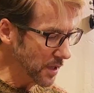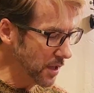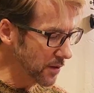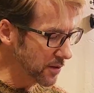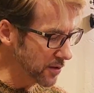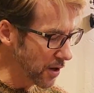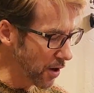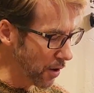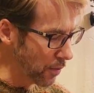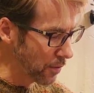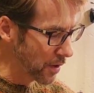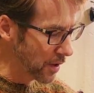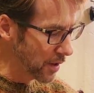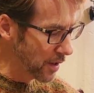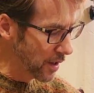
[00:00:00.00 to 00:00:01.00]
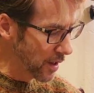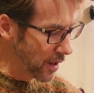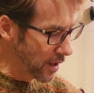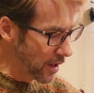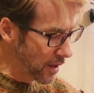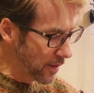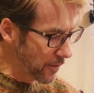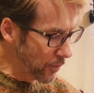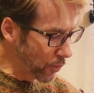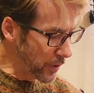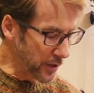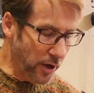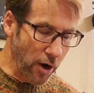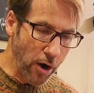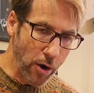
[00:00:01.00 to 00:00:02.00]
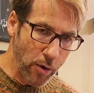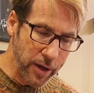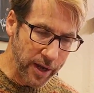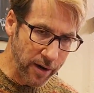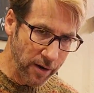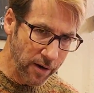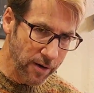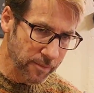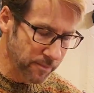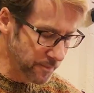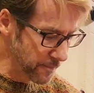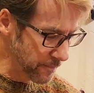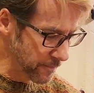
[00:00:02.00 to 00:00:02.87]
So we go here.